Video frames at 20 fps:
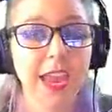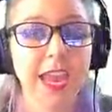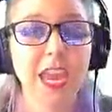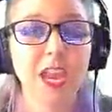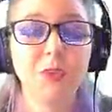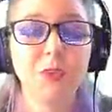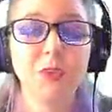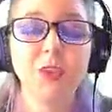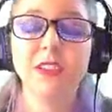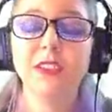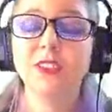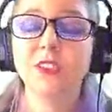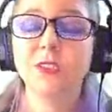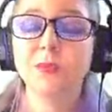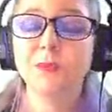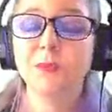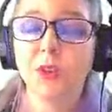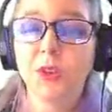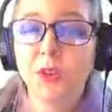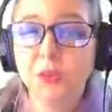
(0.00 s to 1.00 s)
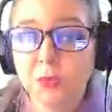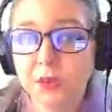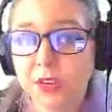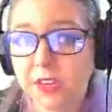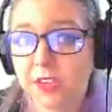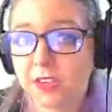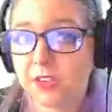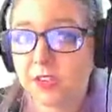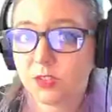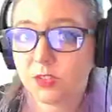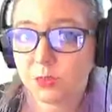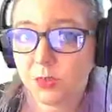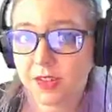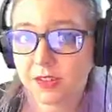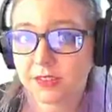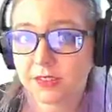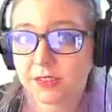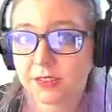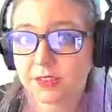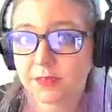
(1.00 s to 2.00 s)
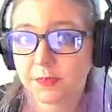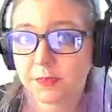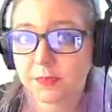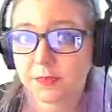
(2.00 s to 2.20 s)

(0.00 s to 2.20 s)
it will explode when it gets wet.